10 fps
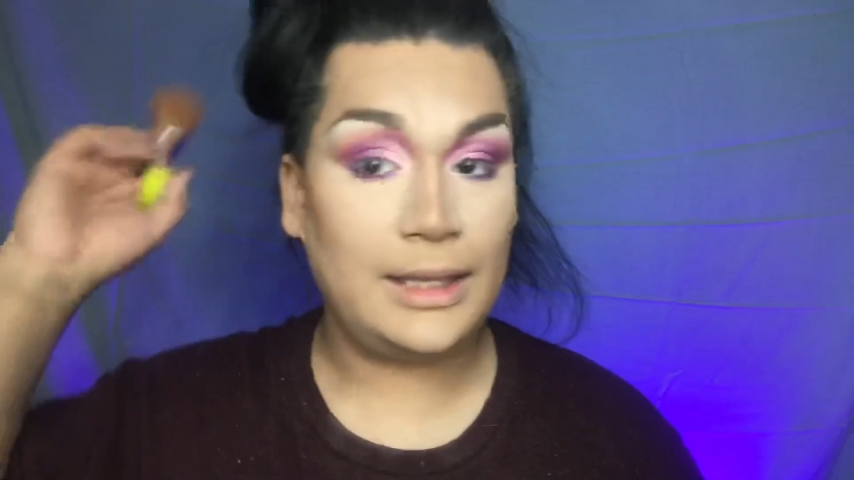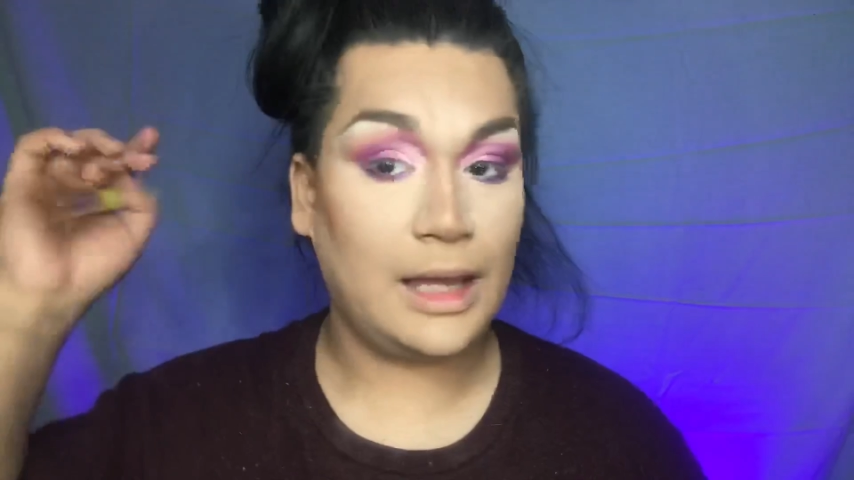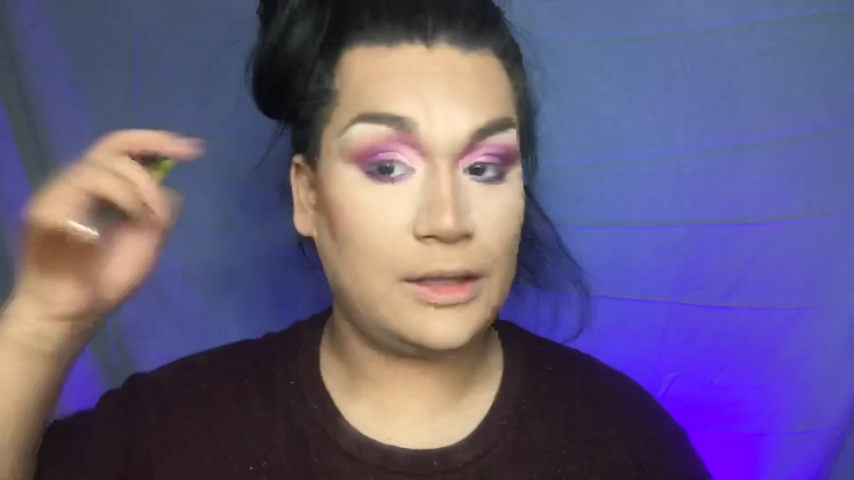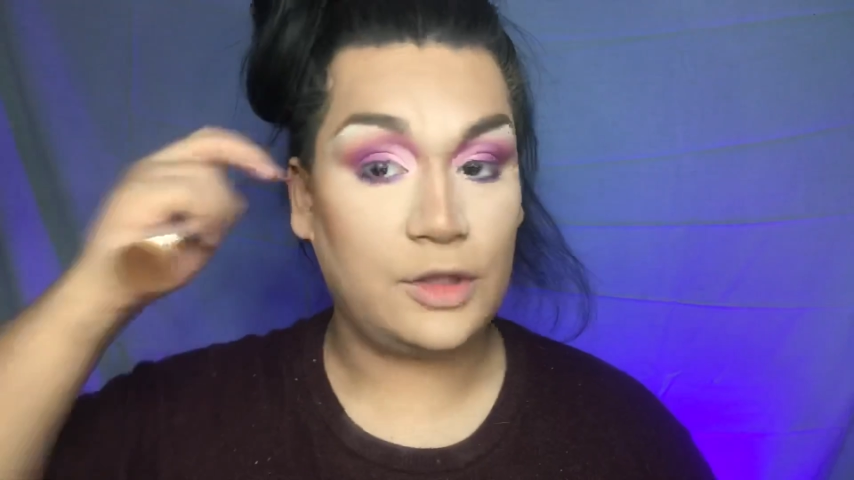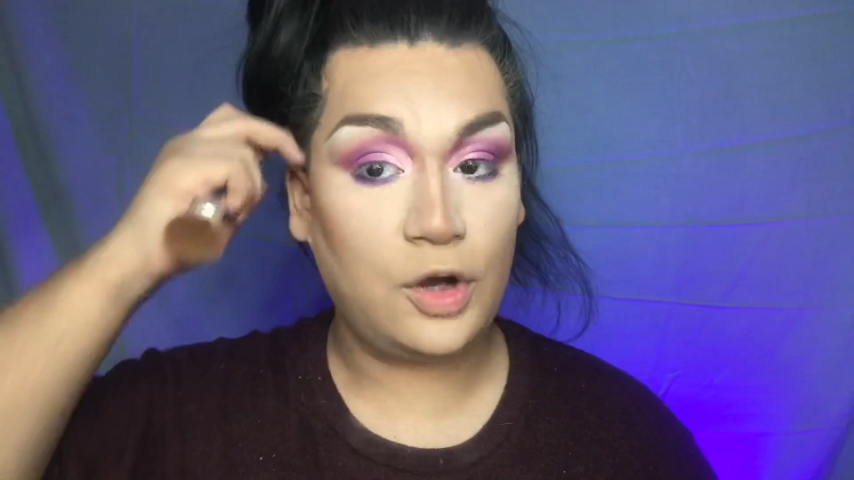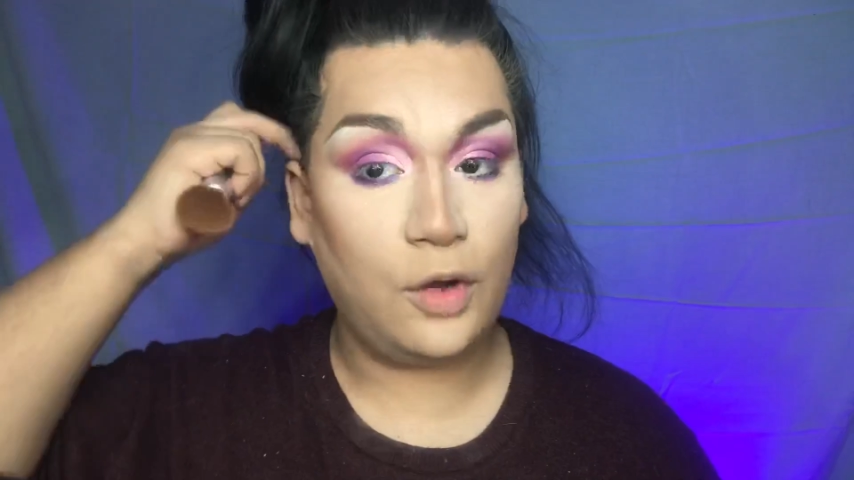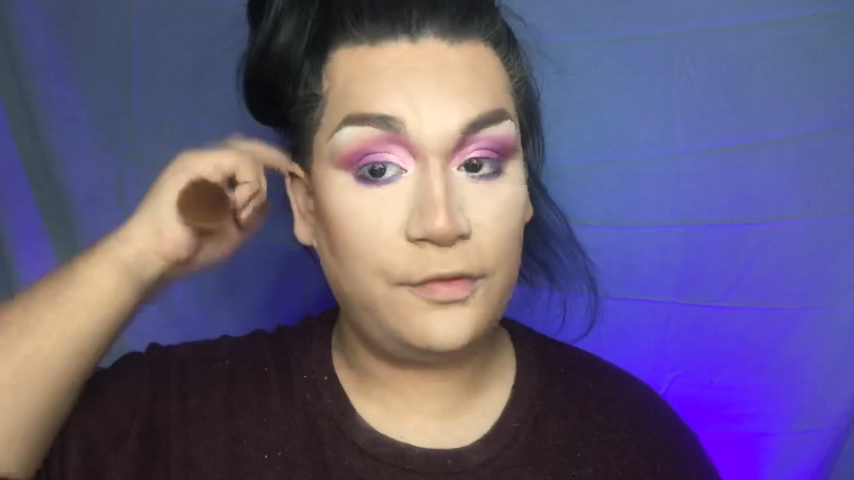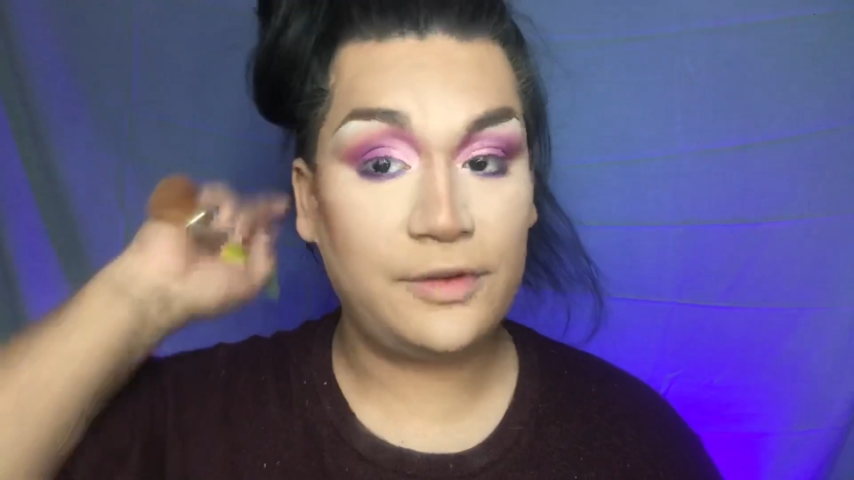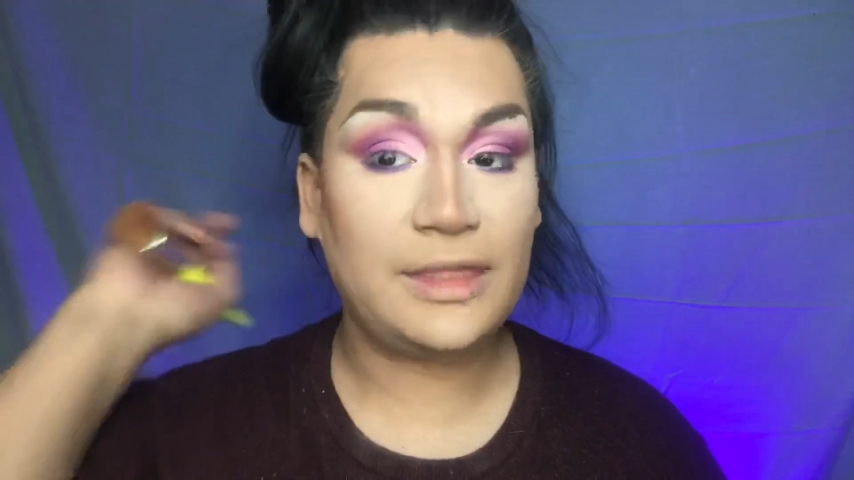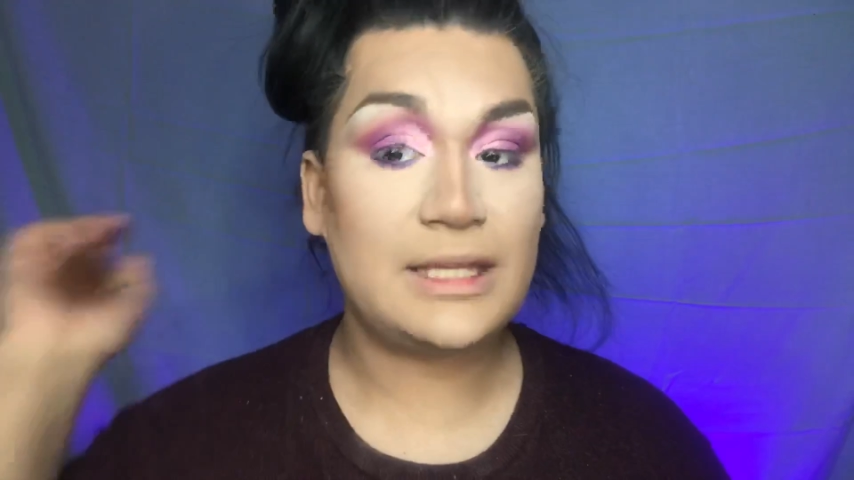The goal
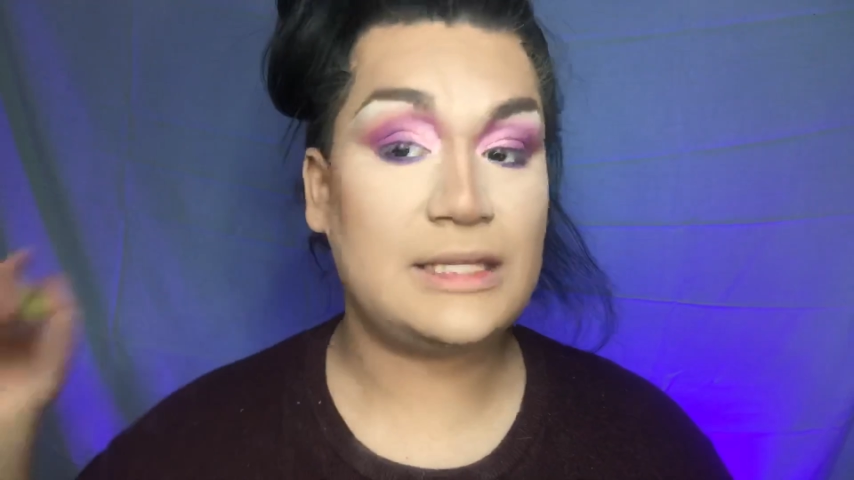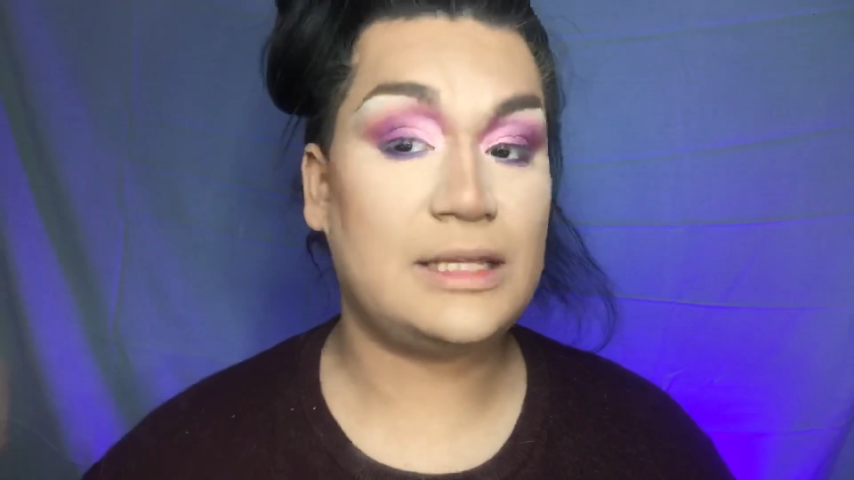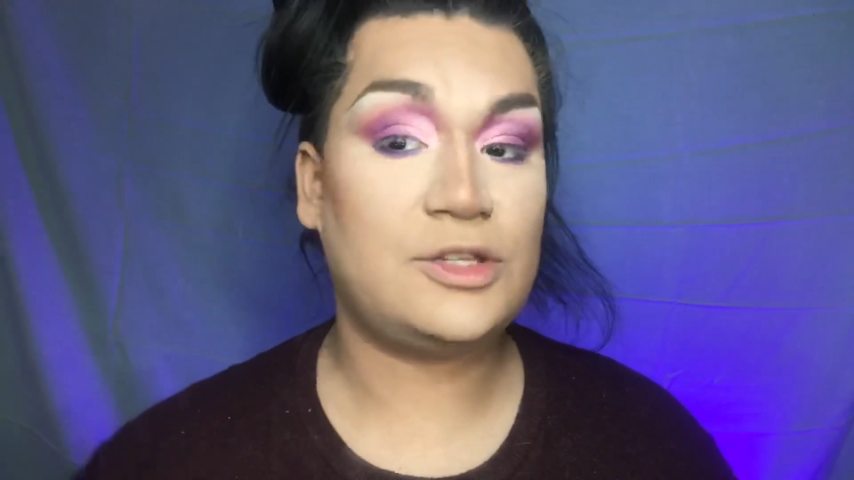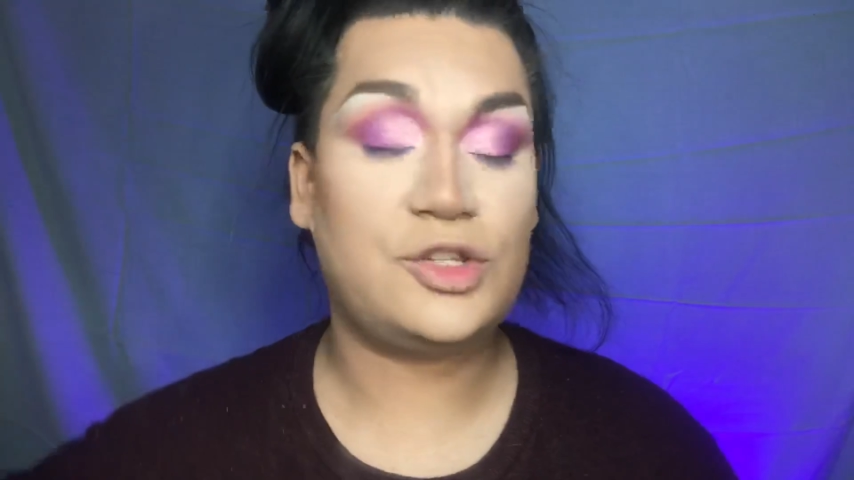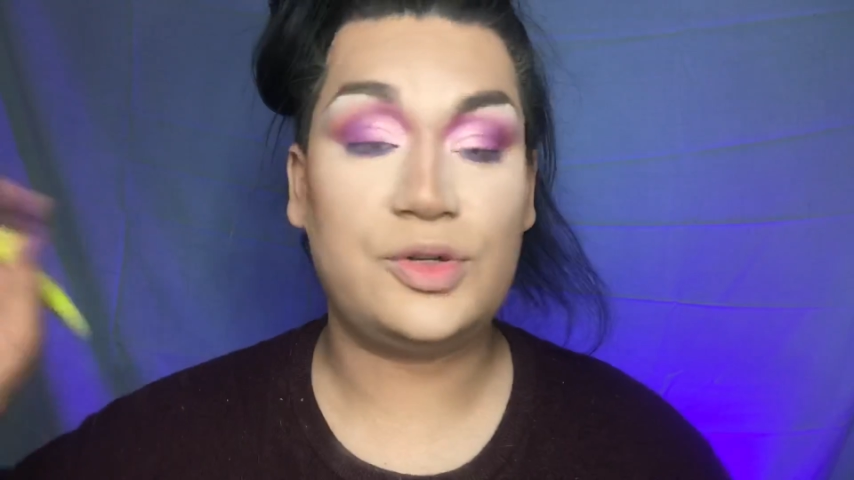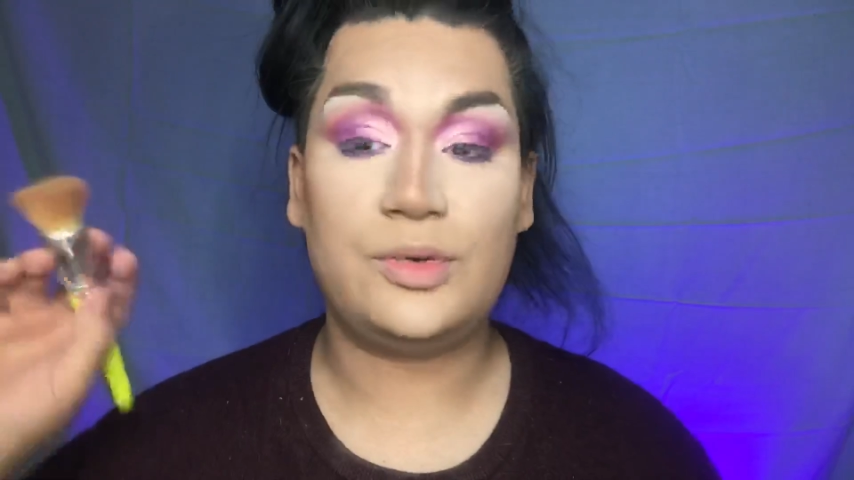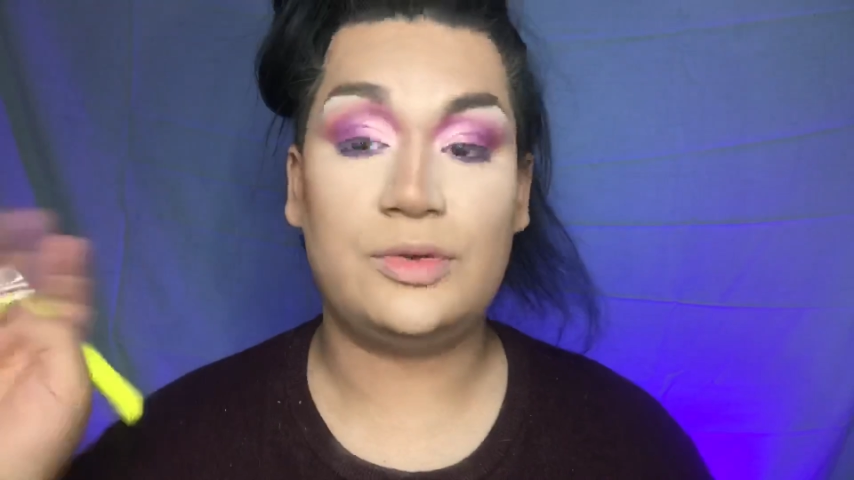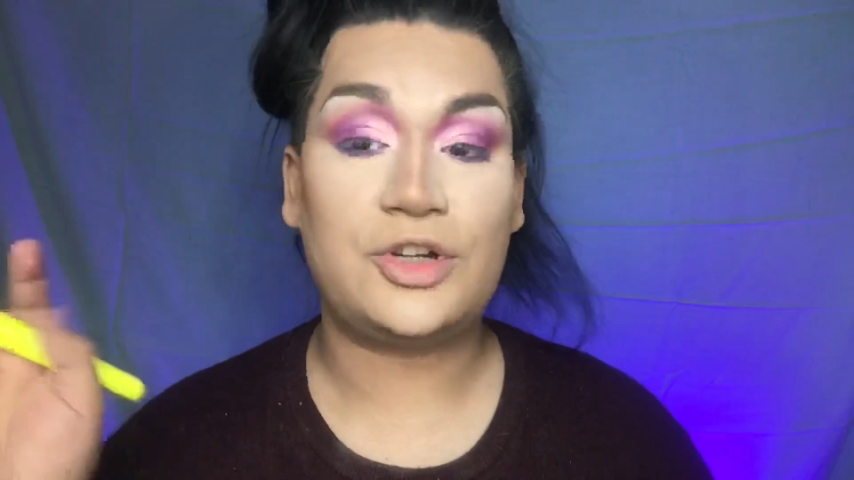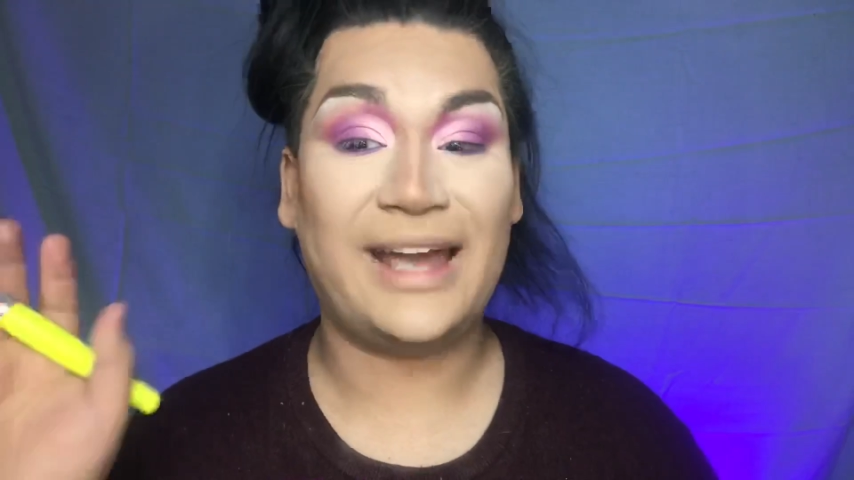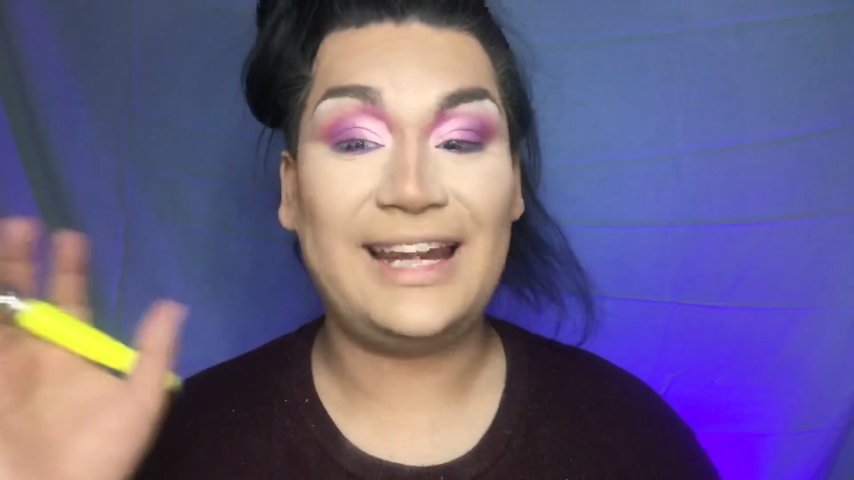for this is to
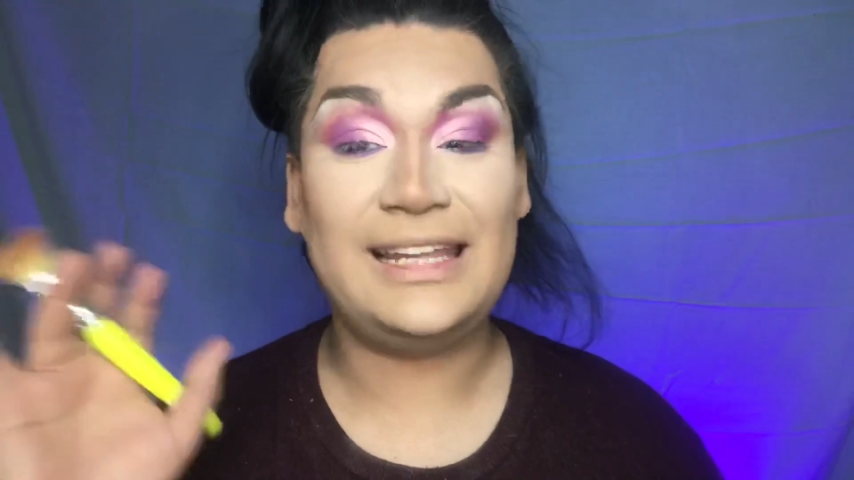try to